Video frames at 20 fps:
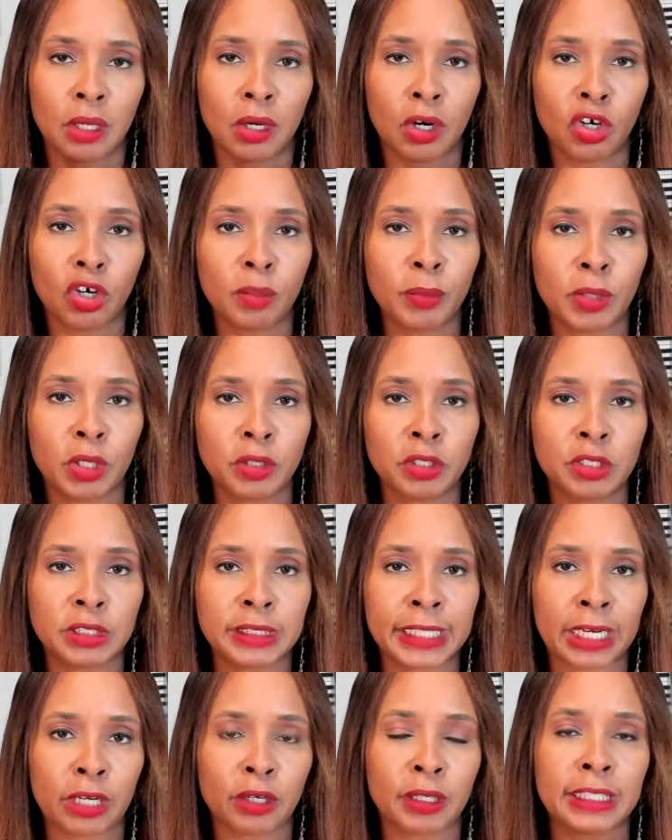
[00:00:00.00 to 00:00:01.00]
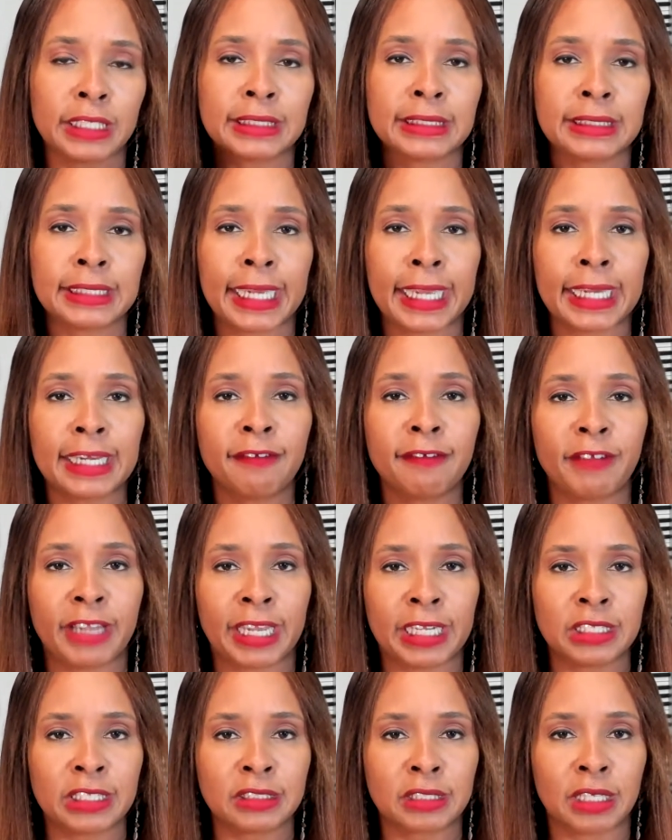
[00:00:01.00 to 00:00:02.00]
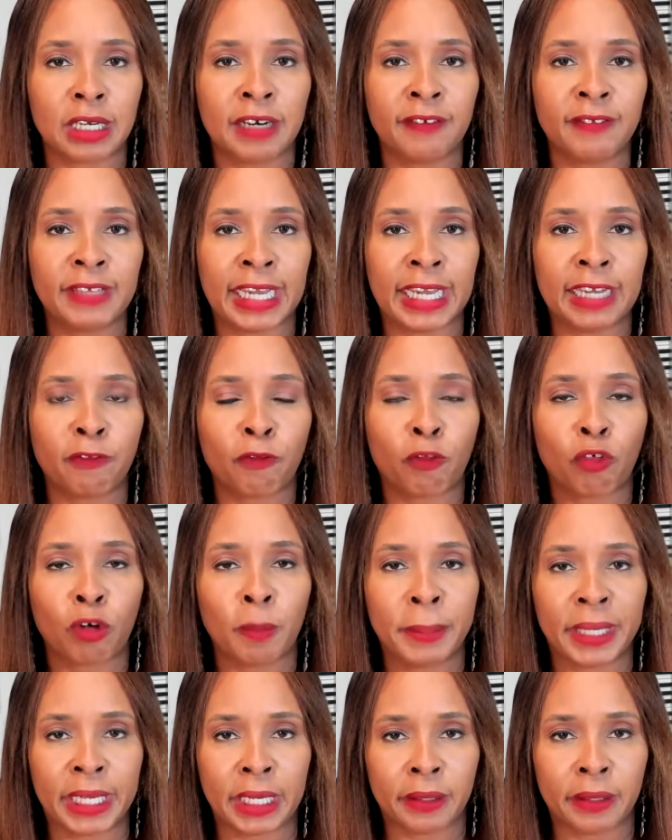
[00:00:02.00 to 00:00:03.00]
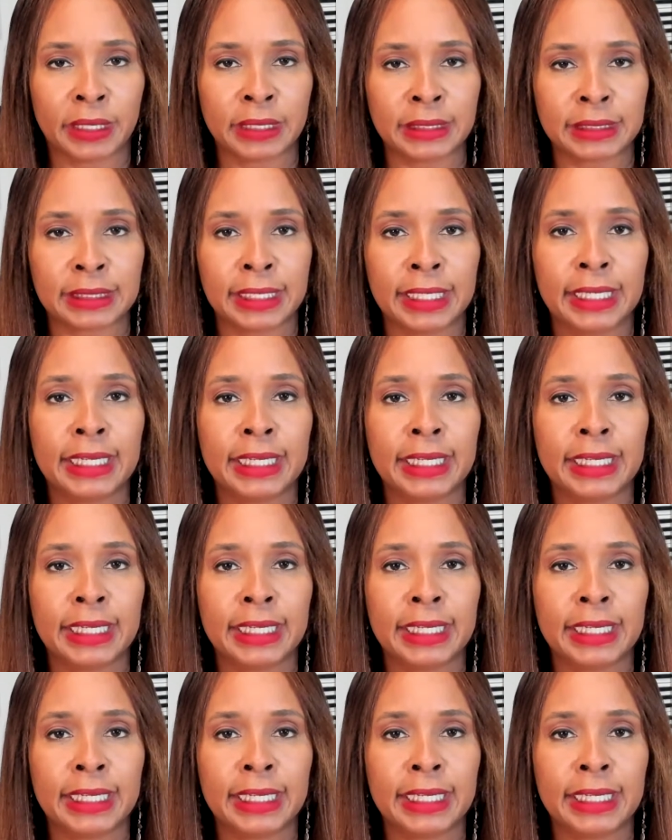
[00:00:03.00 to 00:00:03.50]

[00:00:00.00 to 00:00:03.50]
homeowners that are going to take advantage of that forbearance,